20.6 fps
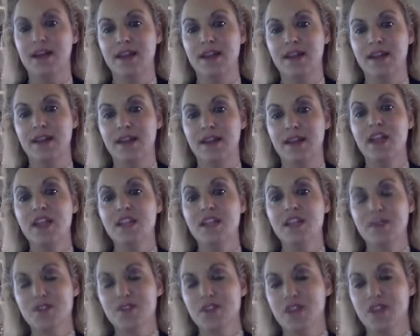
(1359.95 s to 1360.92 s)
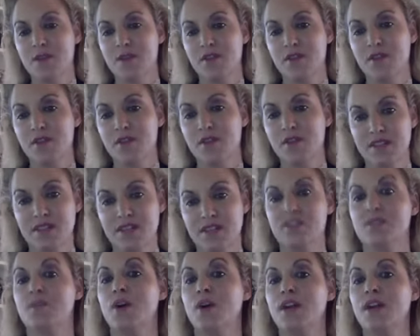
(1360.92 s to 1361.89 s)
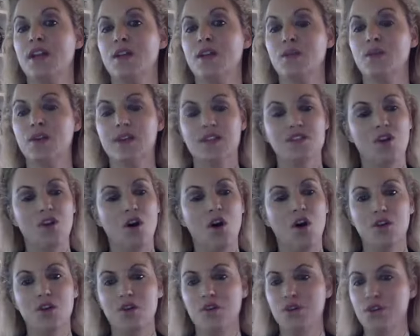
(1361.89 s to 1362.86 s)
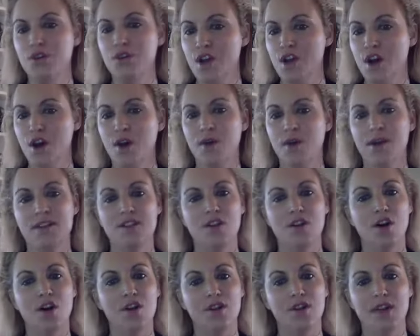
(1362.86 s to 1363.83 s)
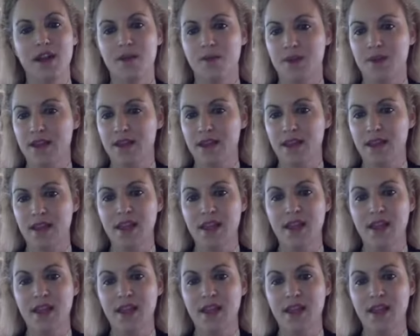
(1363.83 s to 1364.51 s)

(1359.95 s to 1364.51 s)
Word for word: And especially coming from the sales and marketing world, it's all who you know, it's all networking.